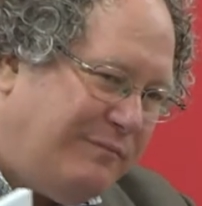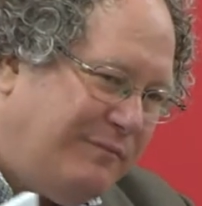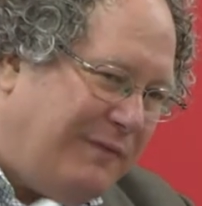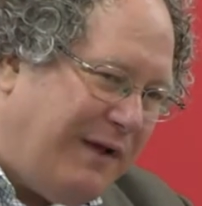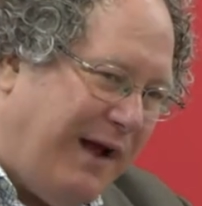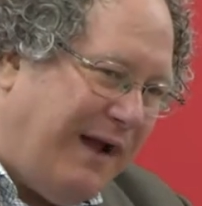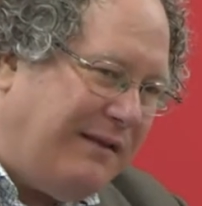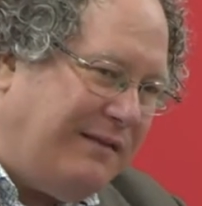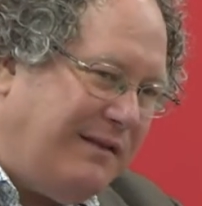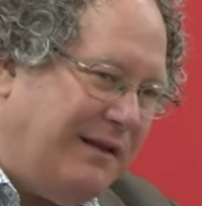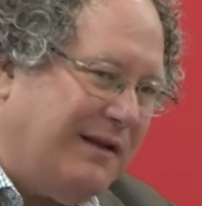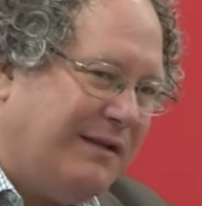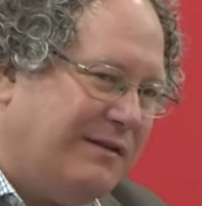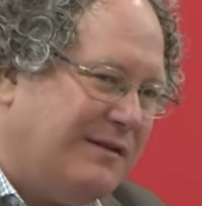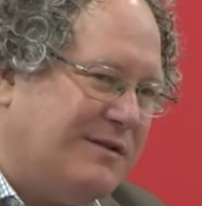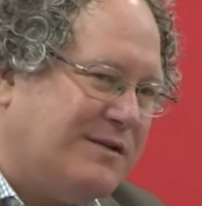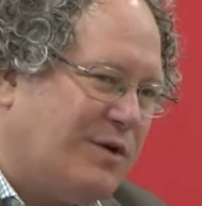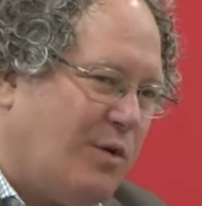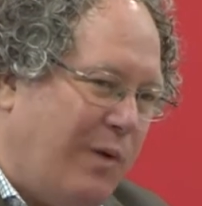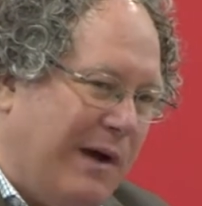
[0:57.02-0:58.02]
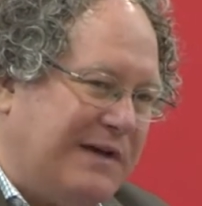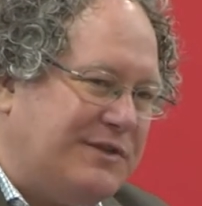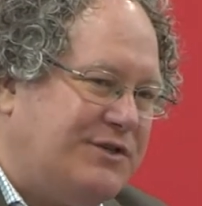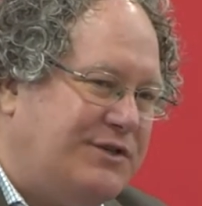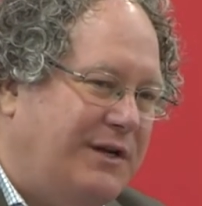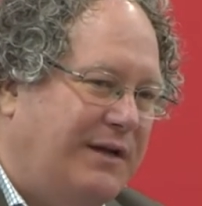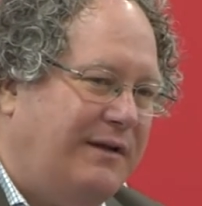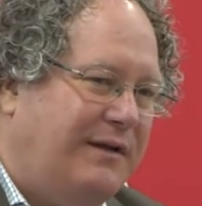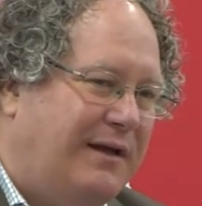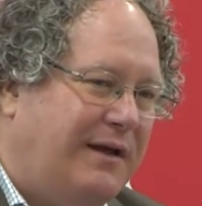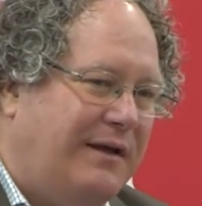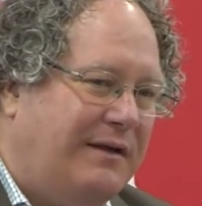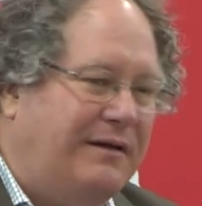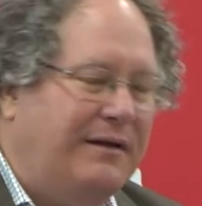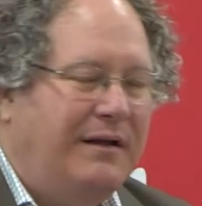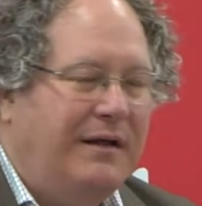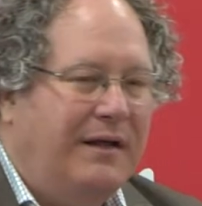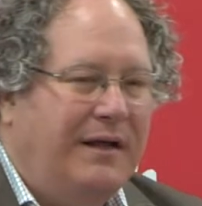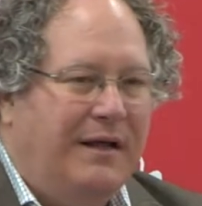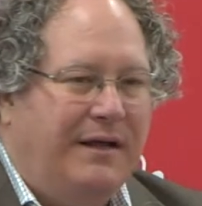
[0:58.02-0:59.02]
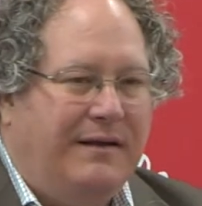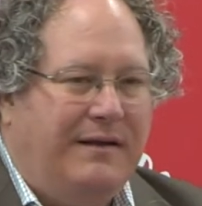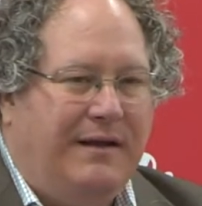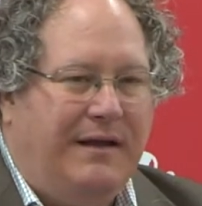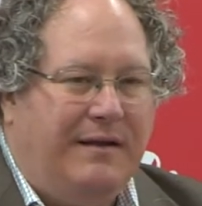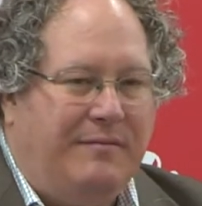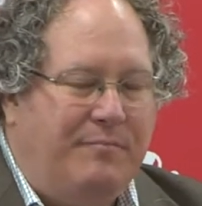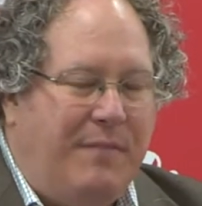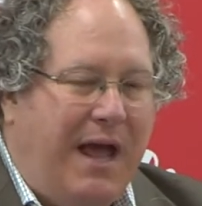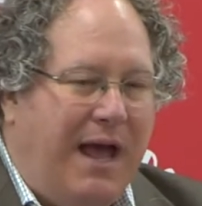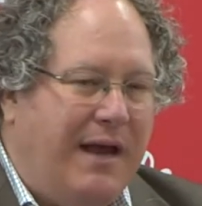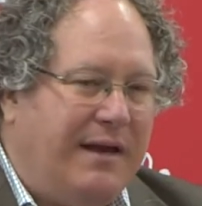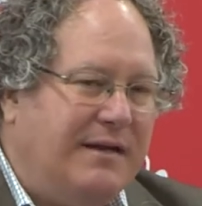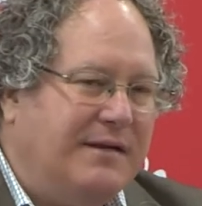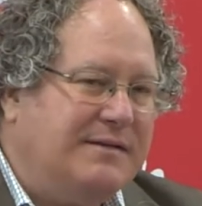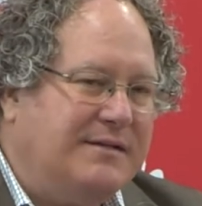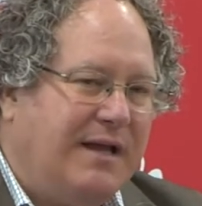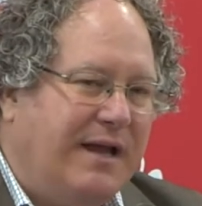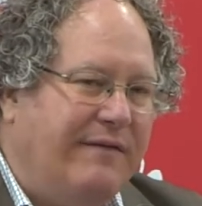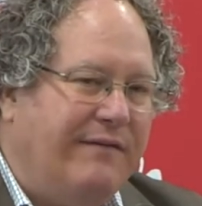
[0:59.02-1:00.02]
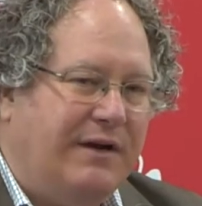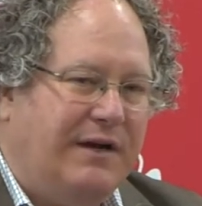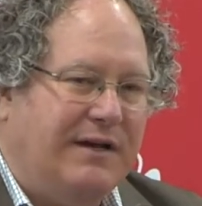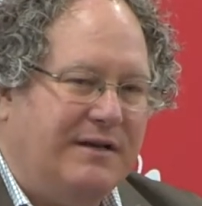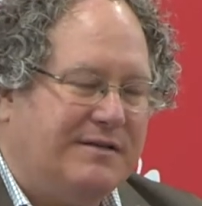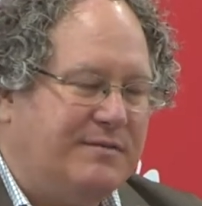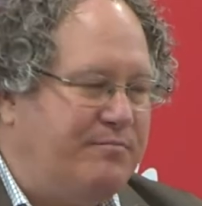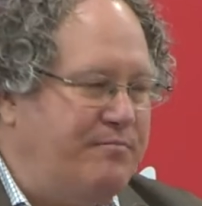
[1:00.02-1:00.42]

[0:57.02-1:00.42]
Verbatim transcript: I think this question that, that Matt has given us,